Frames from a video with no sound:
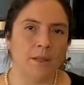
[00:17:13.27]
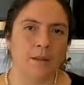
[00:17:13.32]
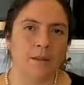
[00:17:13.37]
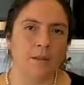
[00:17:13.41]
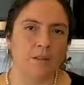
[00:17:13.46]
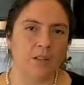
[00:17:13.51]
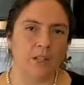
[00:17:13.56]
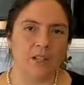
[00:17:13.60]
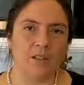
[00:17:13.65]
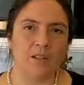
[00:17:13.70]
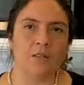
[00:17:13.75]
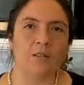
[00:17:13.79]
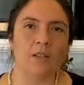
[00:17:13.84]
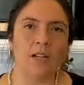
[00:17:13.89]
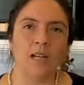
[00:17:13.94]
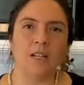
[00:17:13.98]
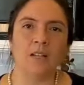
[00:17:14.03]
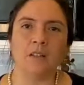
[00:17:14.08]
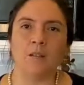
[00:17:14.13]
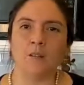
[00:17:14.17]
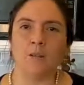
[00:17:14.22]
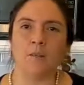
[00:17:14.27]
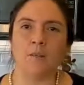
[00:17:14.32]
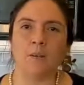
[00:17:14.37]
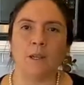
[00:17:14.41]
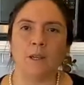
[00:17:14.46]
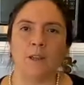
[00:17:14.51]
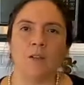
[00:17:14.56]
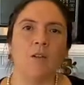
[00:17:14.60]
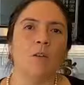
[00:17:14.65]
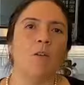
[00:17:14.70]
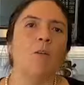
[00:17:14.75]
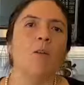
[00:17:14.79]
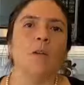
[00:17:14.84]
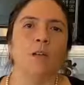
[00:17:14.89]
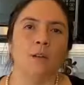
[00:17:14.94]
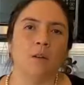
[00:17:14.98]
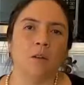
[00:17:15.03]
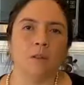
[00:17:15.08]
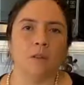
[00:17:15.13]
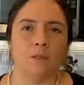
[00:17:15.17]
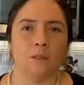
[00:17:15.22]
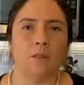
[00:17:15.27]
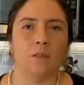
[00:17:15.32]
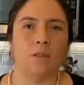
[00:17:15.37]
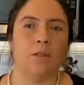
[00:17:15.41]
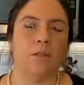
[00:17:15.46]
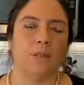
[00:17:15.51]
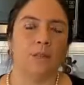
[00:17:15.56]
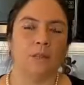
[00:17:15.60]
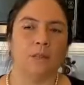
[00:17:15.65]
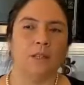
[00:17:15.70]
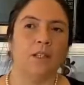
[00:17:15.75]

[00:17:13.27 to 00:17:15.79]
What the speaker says: because I don't like to be going over